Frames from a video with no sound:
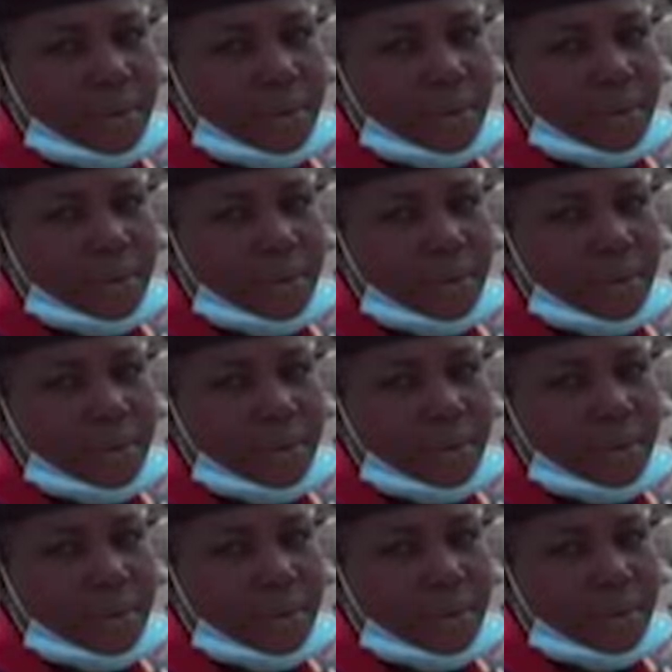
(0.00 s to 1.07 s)

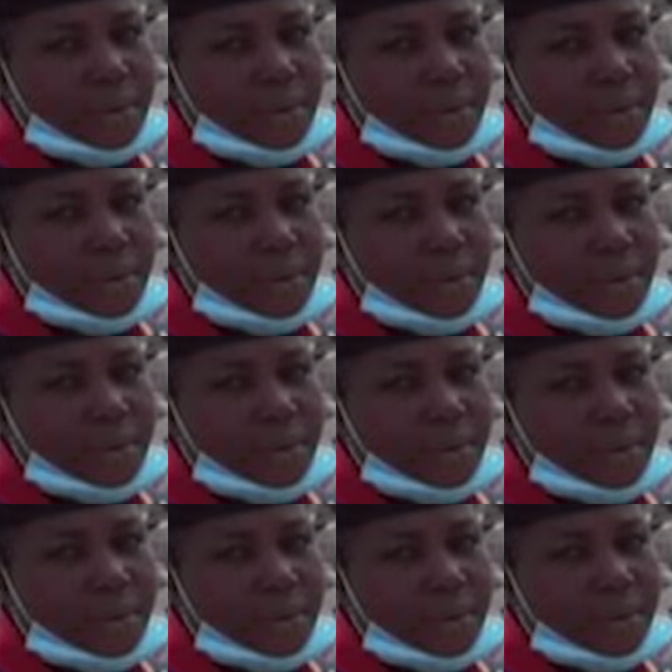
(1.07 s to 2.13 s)

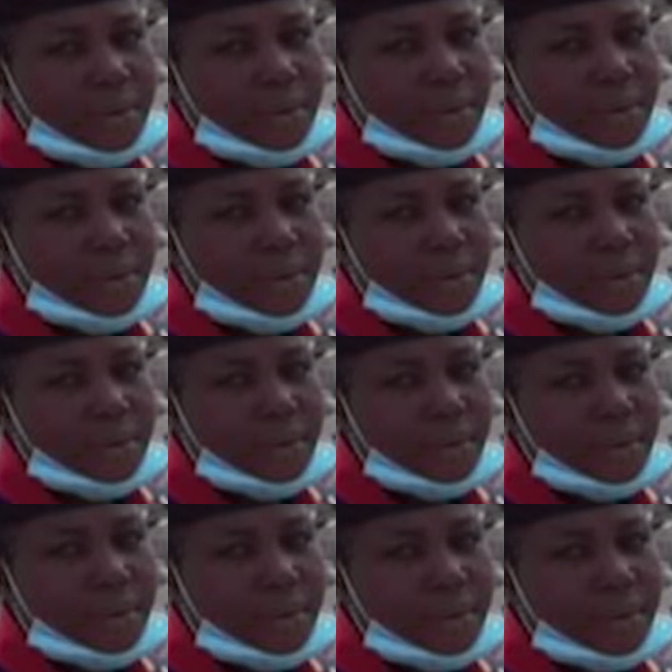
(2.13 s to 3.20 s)

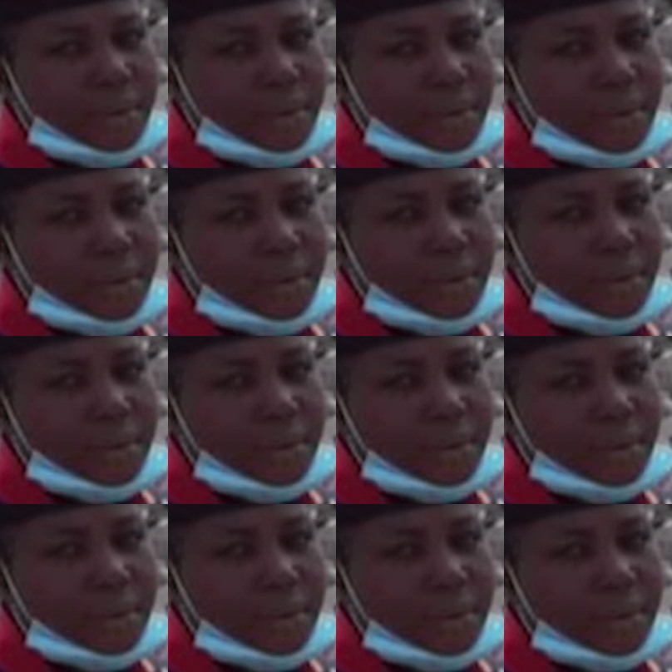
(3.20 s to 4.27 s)

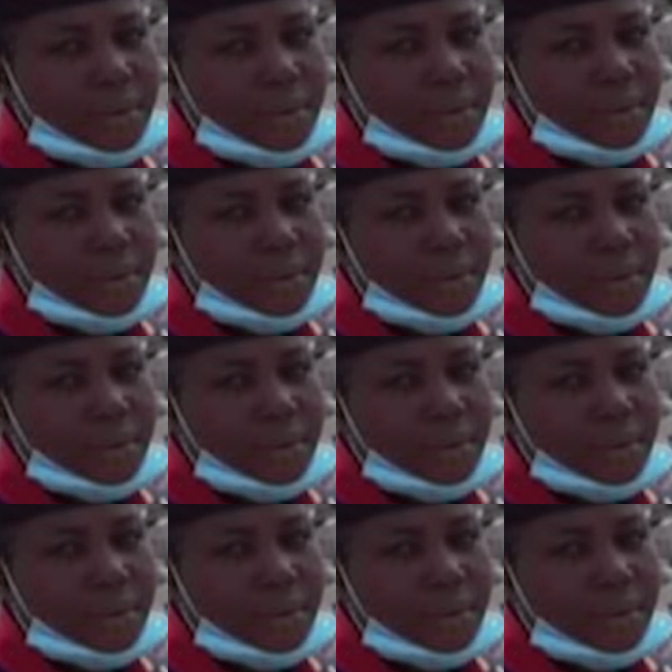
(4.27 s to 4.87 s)
The person shown says nothing.